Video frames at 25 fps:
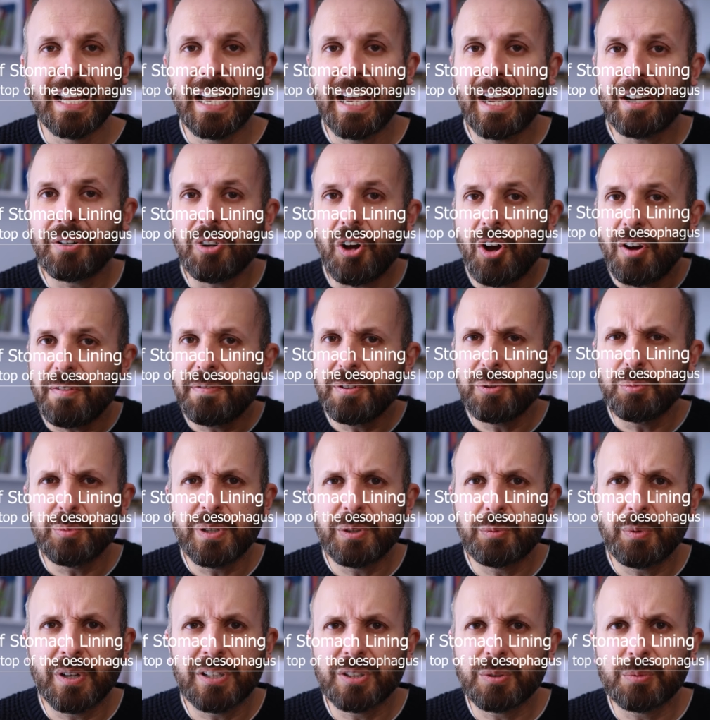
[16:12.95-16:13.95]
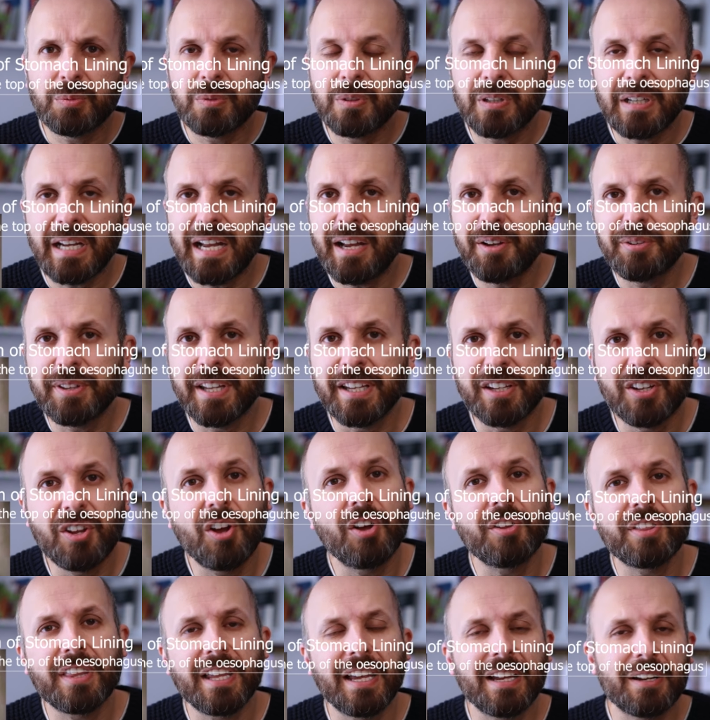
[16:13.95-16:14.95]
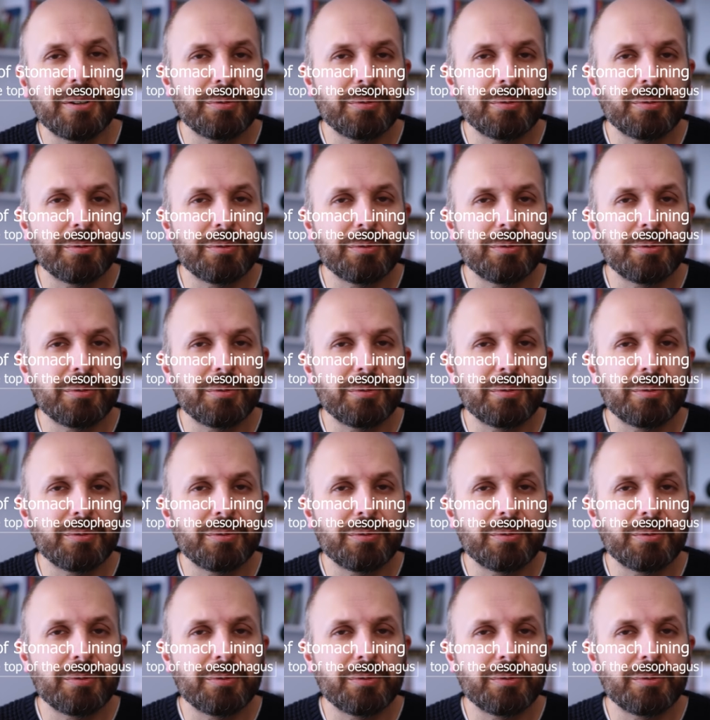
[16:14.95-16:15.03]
And often we wonder how they got there.